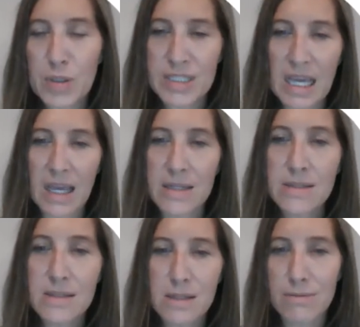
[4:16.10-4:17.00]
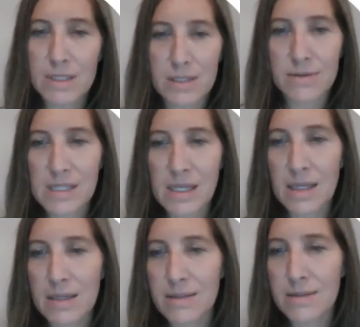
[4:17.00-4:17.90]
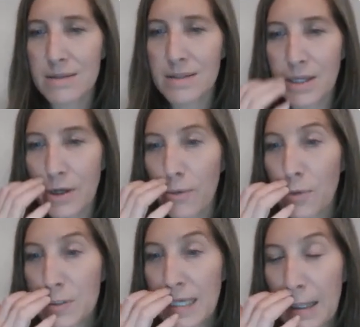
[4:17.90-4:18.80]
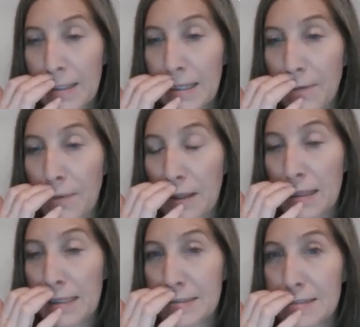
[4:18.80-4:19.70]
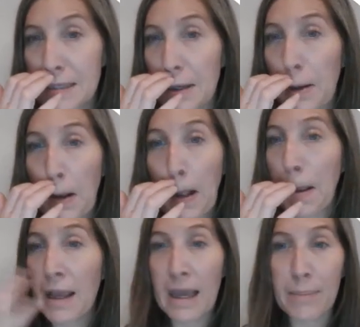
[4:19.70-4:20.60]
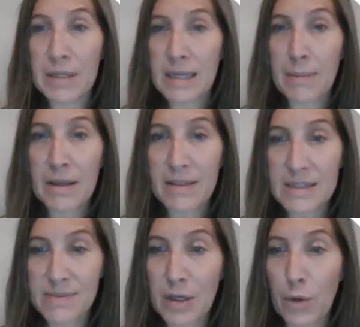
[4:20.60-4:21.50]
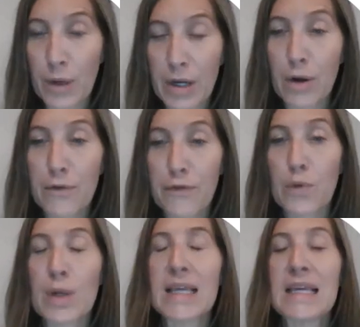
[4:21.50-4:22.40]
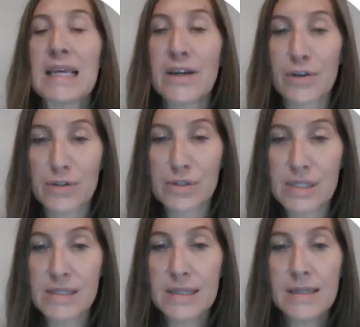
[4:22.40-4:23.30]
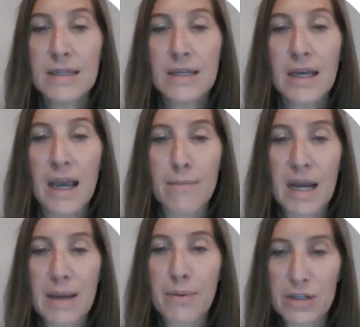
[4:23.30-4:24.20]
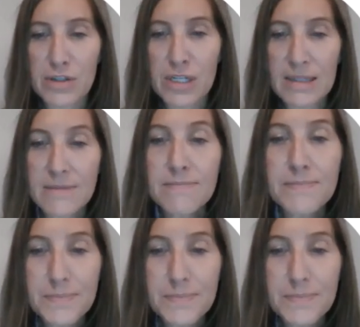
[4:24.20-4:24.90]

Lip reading: pertains to reducing, mortality with this epidemic that's been going on for years. And my project,